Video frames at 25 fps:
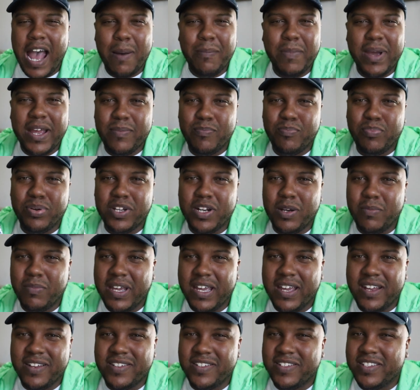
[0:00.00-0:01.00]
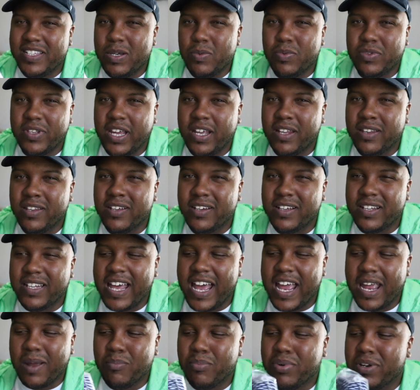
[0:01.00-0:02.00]
I may put them in just see what they look
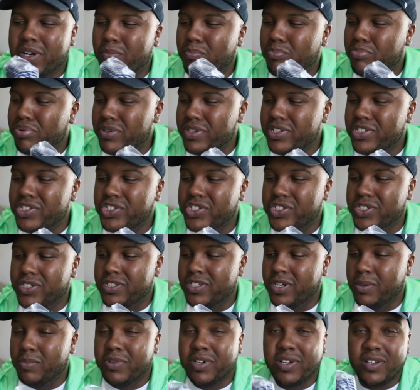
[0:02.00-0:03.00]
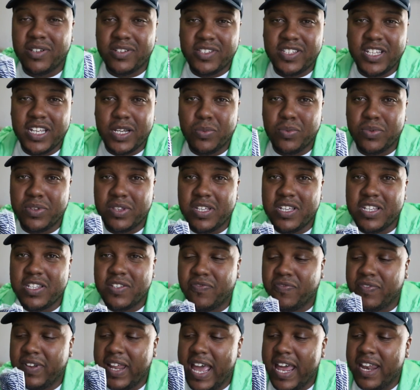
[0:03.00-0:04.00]
like, but I'm pretty sure I'm gonna stick with these
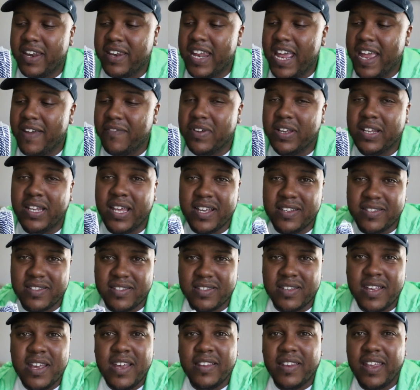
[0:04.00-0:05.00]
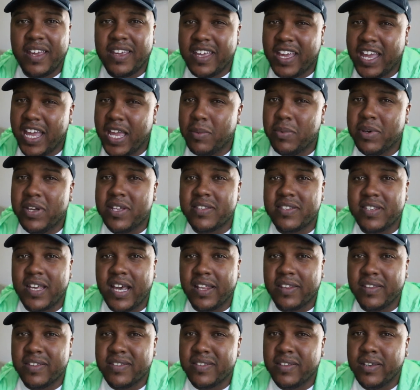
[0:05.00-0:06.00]
flat navy laces that came inside the